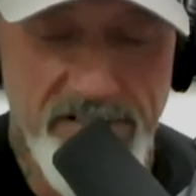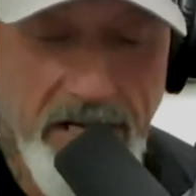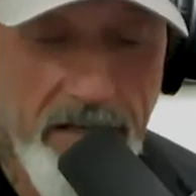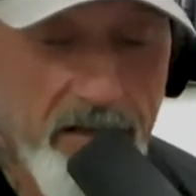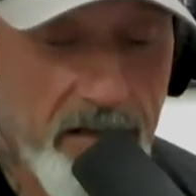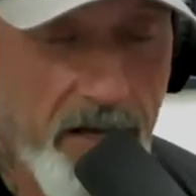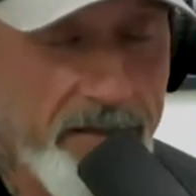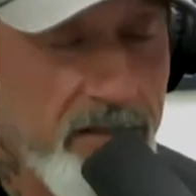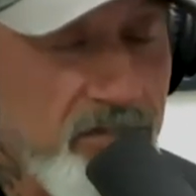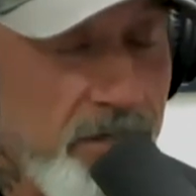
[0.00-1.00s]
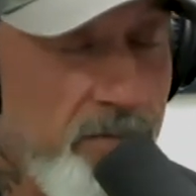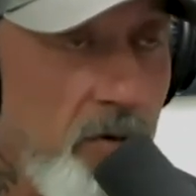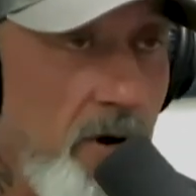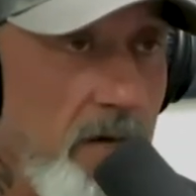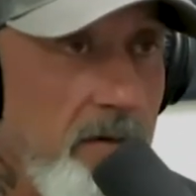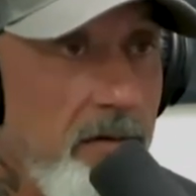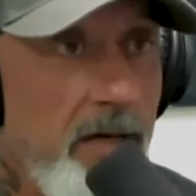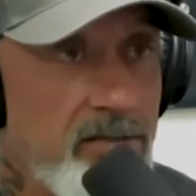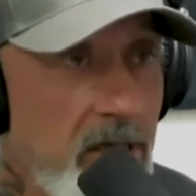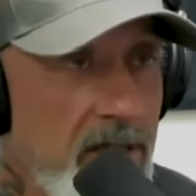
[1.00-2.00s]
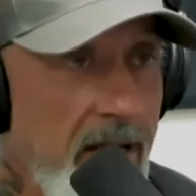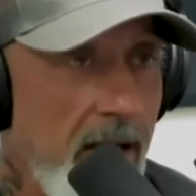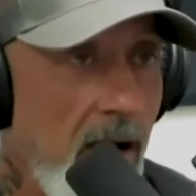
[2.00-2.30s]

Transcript: it's anything like the gym you run, it's going to take